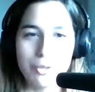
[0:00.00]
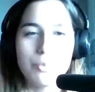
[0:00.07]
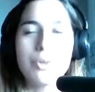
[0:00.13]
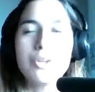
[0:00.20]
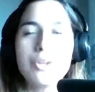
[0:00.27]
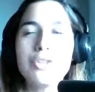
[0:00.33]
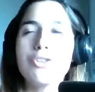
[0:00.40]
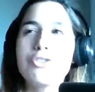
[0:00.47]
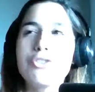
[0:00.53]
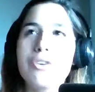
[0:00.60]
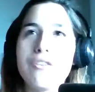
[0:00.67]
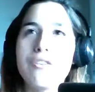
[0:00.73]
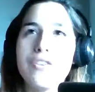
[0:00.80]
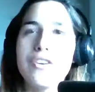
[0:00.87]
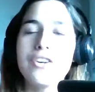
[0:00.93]
What you're
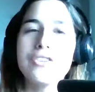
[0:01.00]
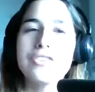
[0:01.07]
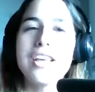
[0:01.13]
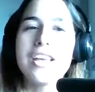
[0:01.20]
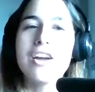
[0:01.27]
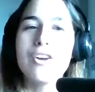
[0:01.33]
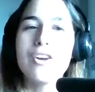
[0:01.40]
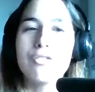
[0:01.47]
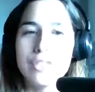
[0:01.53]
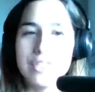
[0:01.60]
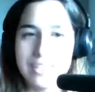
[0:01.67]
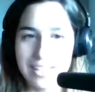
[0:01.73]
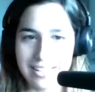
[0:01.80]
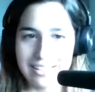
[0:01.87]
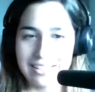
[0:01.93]
doing feels
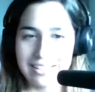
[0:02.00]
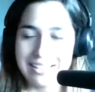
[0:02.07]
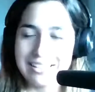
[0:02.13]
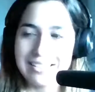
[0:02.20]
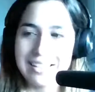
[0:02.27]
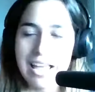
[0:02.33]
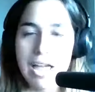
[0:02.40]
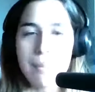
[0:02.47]
ridiculous,